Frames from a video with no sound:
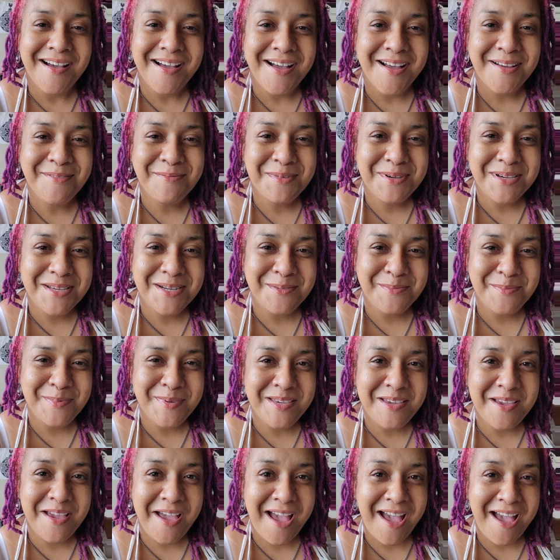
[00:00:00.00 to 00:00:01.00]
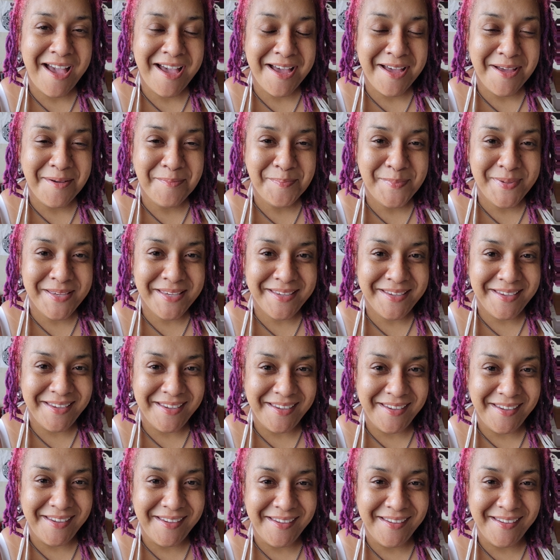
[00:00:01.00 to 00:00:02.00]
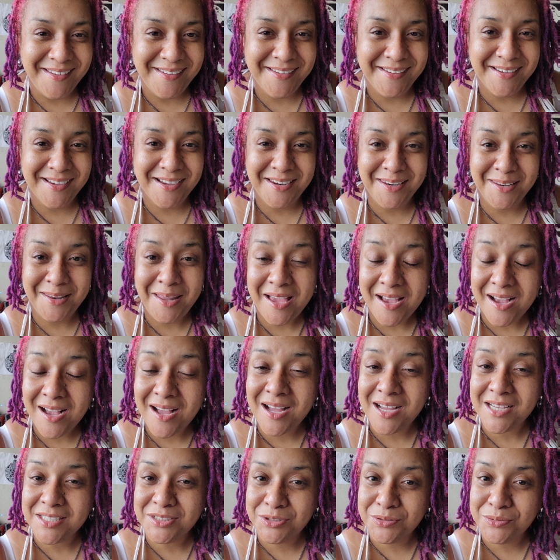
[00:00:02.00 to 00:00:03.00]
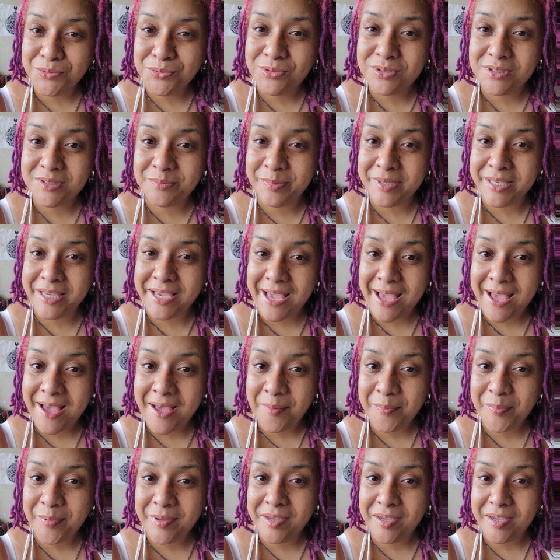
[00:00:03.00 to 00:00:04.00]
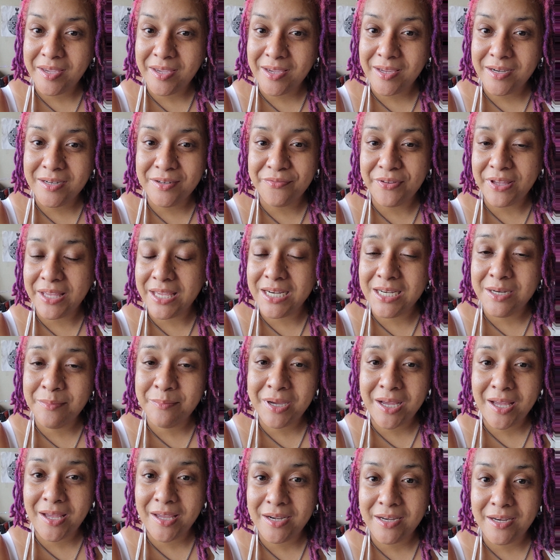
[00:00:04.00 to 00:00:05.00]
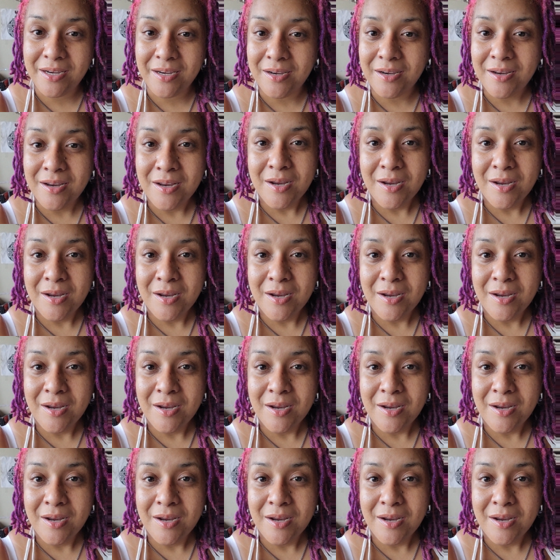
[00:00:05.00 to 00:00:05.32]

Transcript: I'm going to be happy." like I choose to be happy. And if anybody